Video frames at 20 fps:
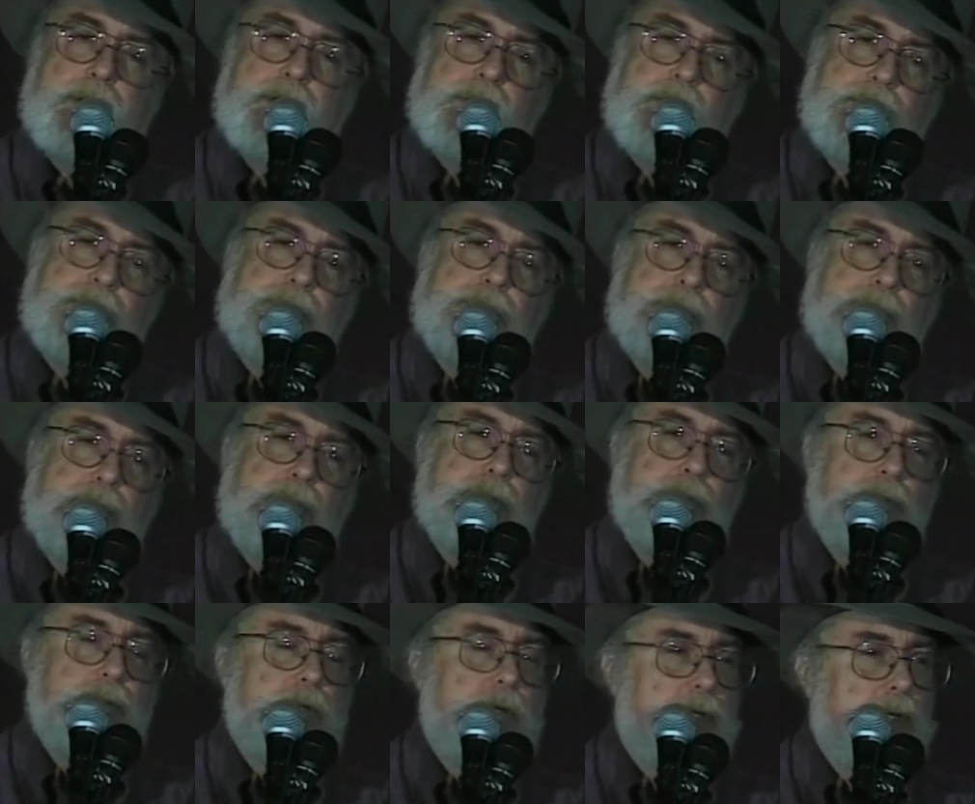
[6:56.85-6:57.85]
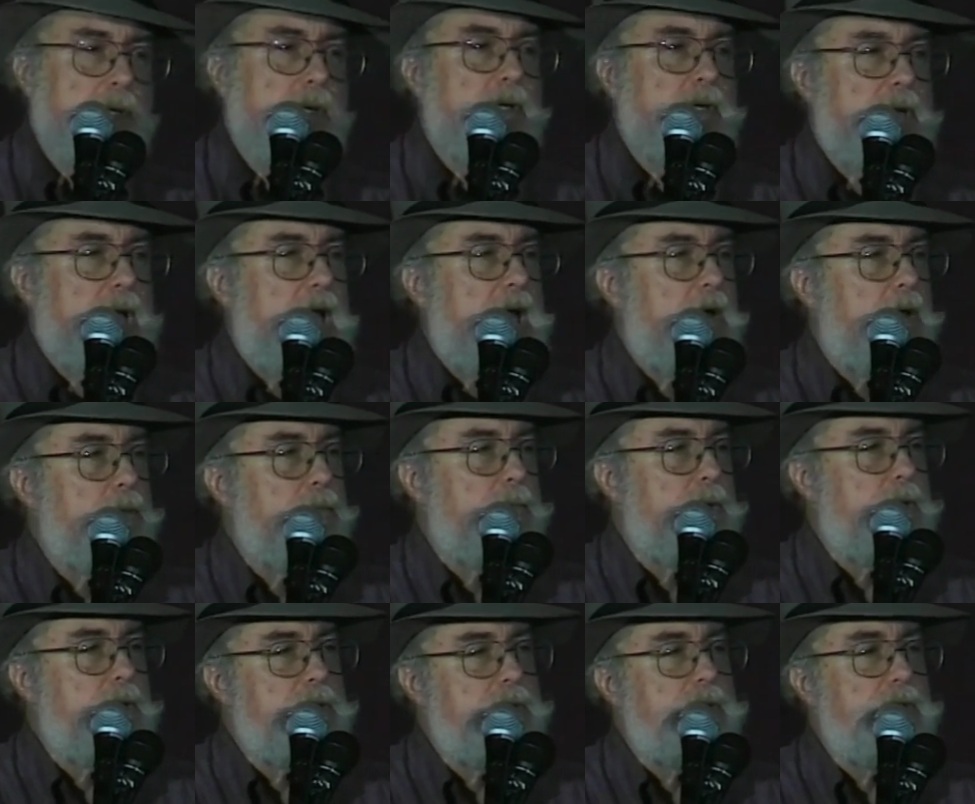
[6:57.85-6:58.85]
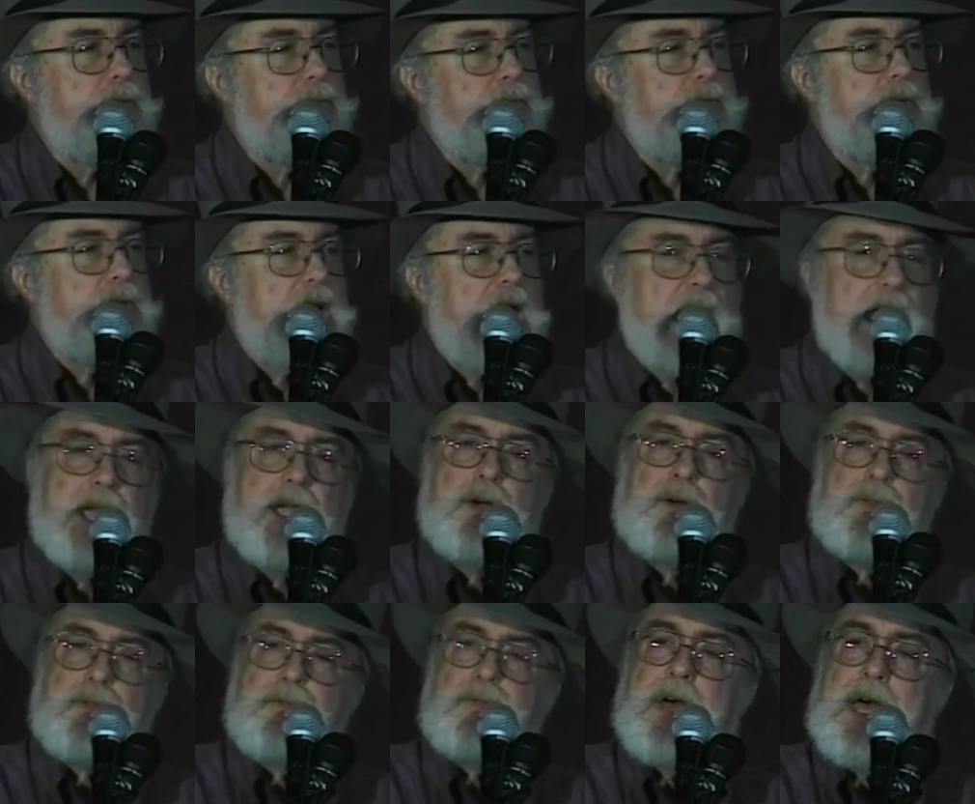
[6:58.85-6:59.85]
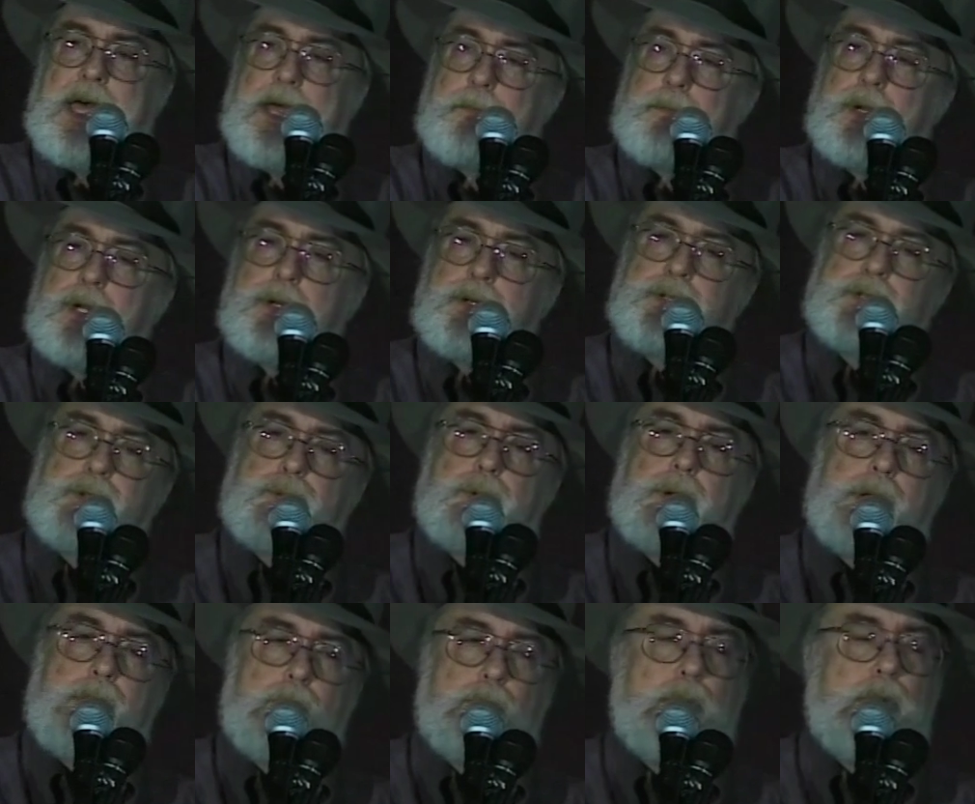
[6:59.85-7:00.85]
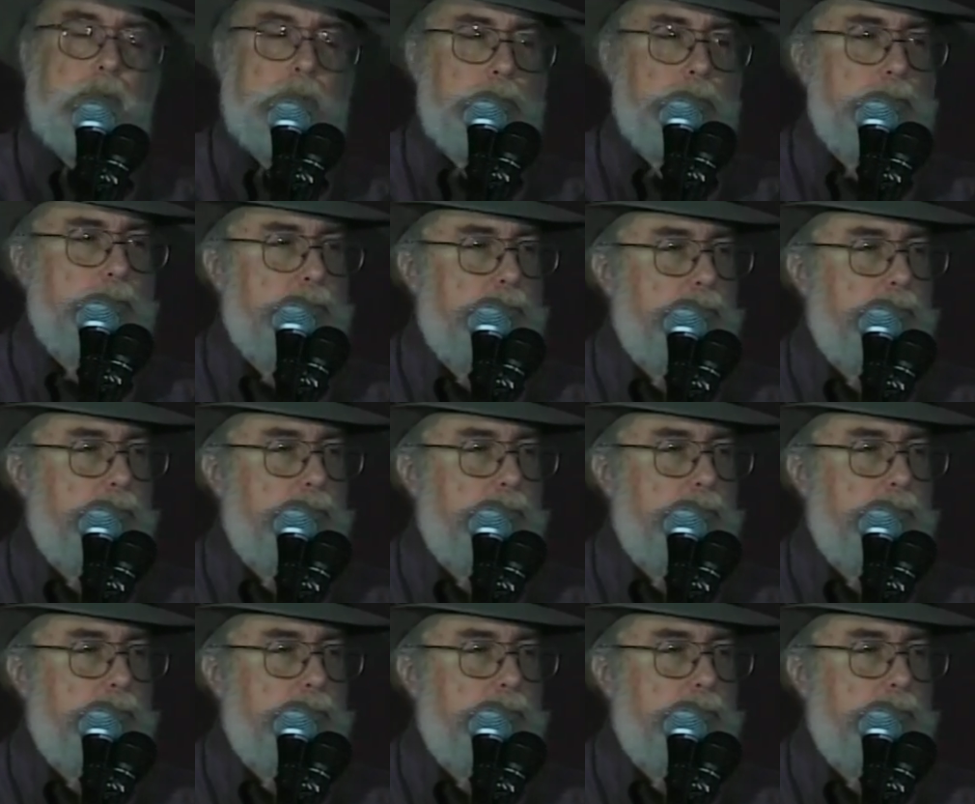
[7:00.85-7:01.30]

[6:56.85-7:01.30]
attention to the little town because it was dying on the vine because the railroad